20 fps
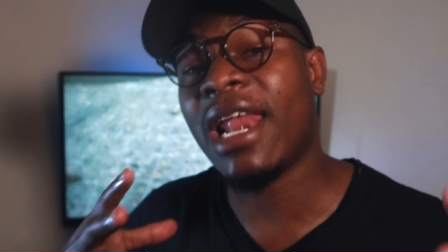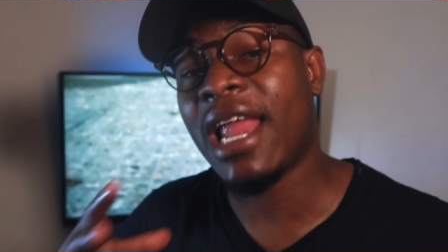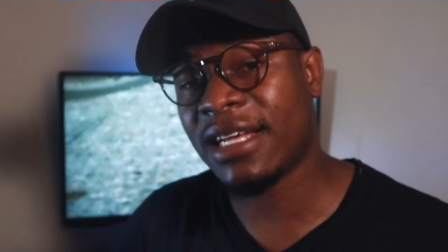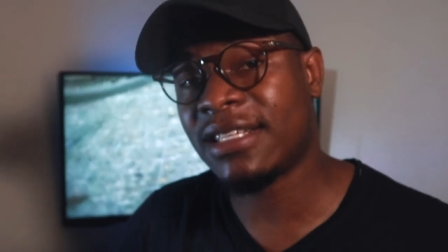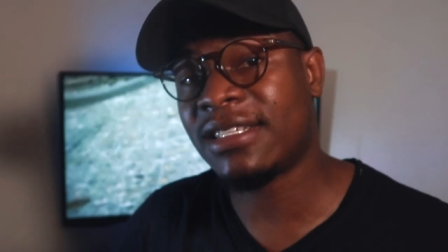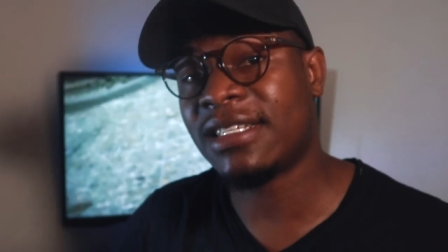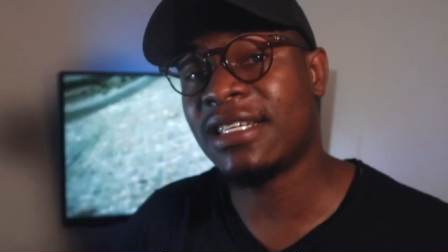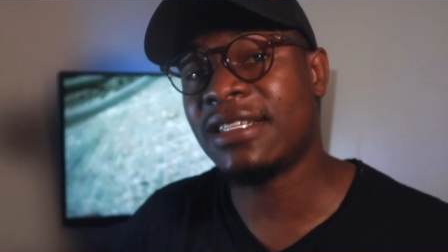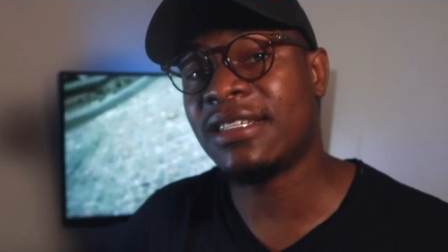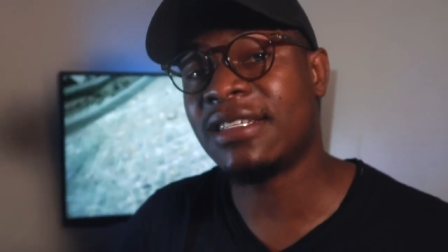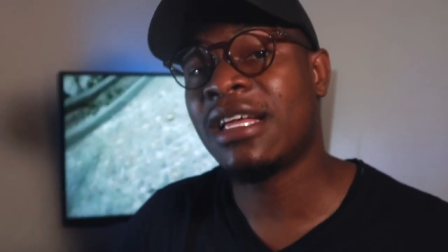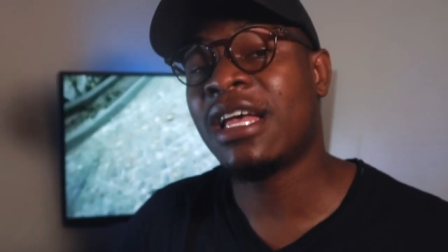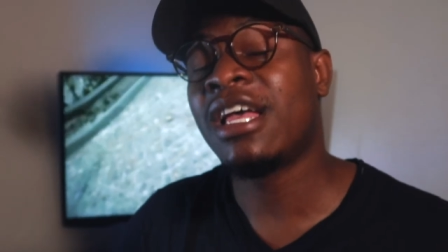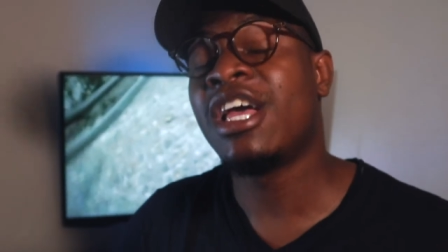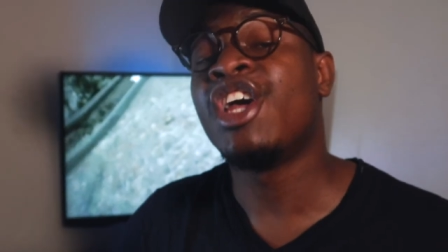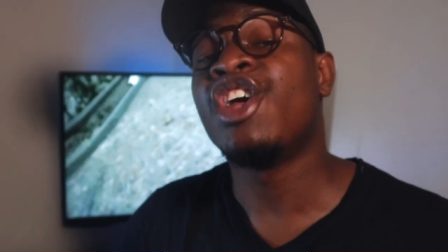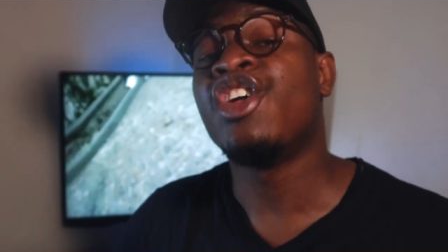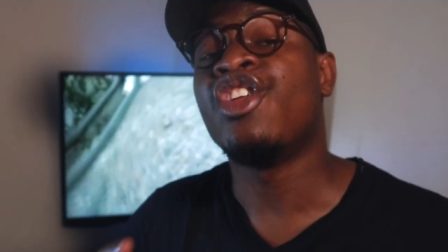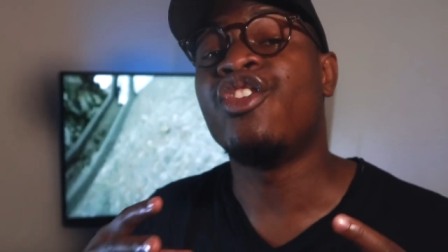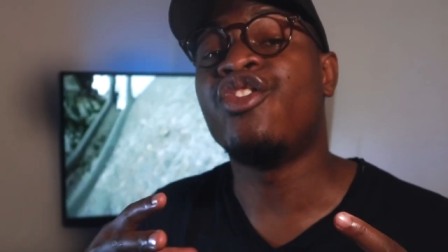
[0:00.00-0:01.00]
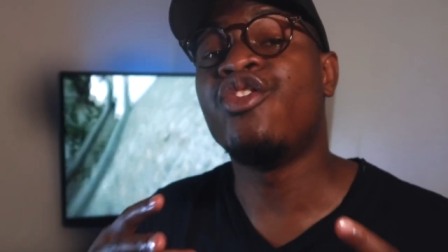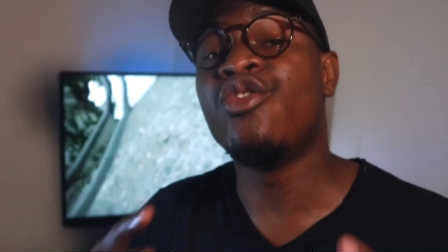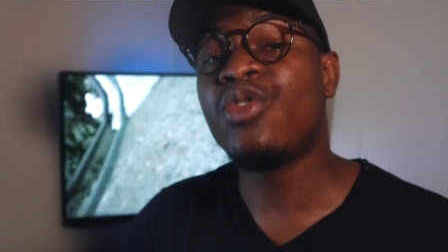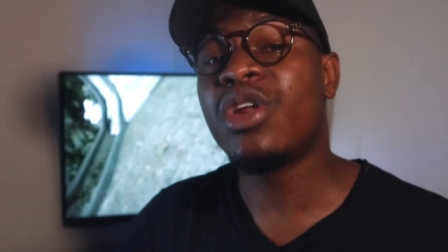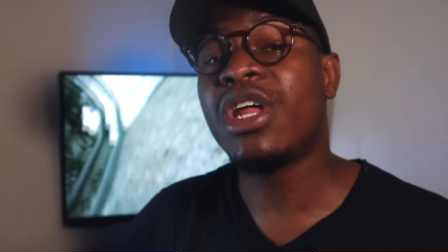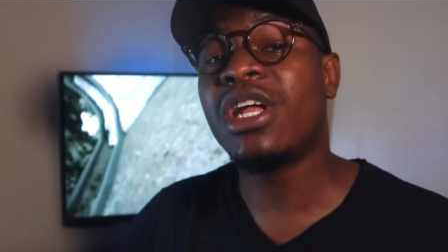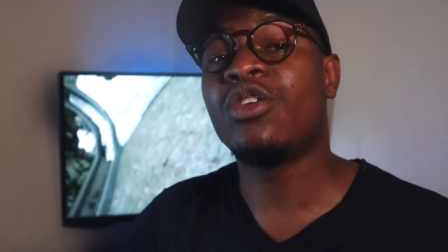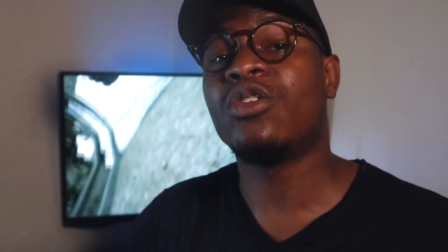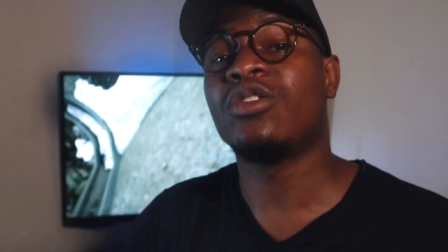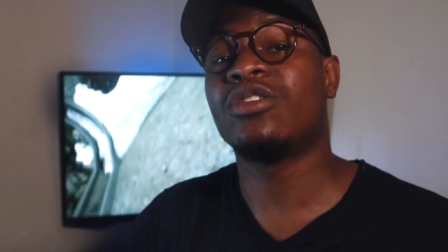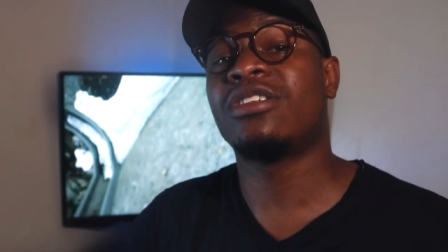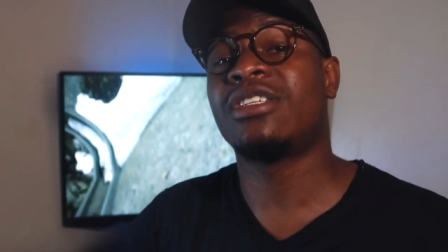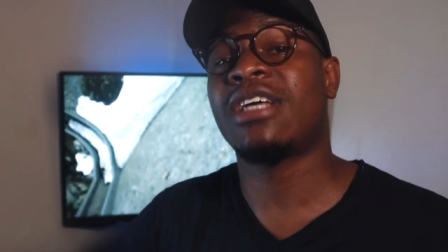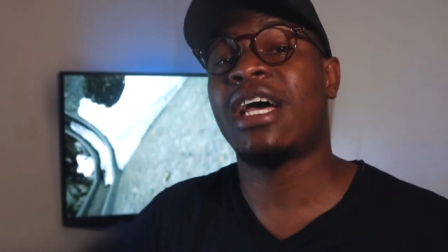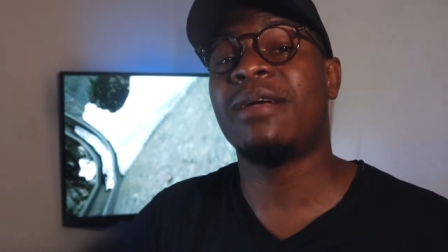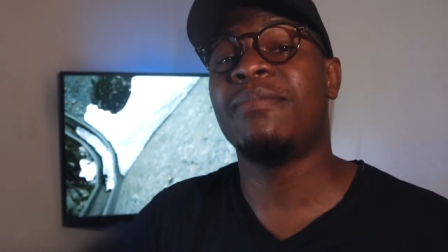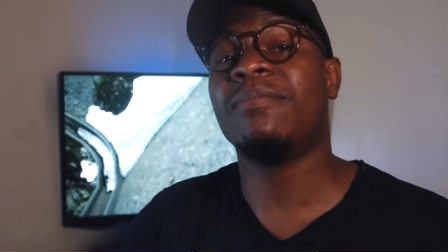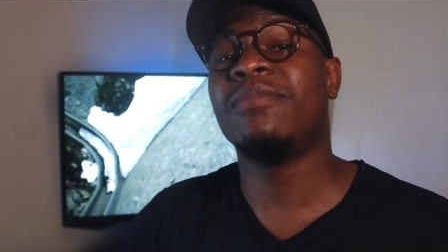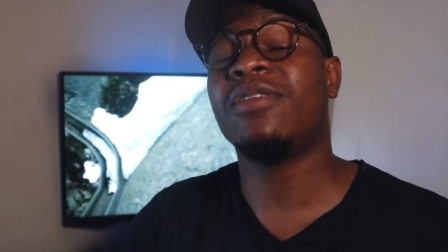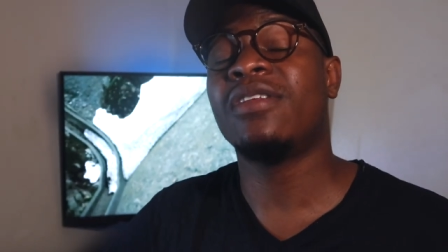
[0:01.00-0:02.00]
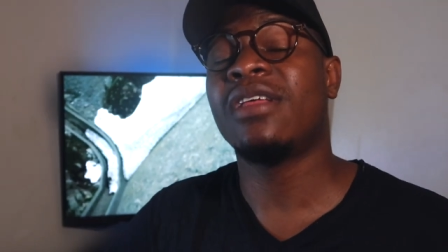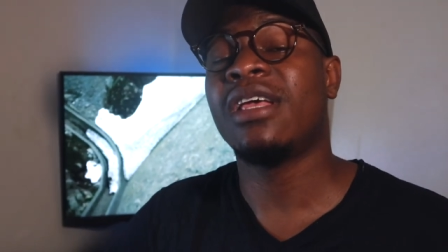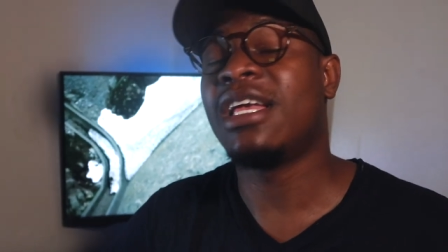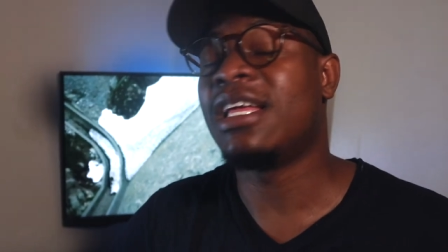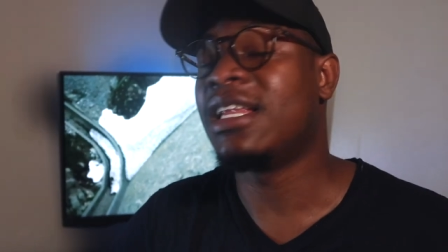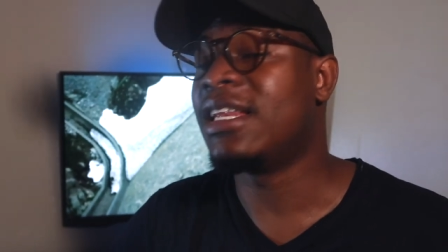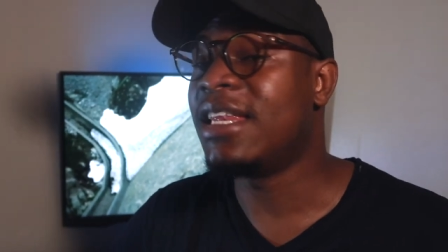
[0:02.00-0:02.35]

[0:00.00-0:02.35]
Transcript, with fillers: relaxes. During those times,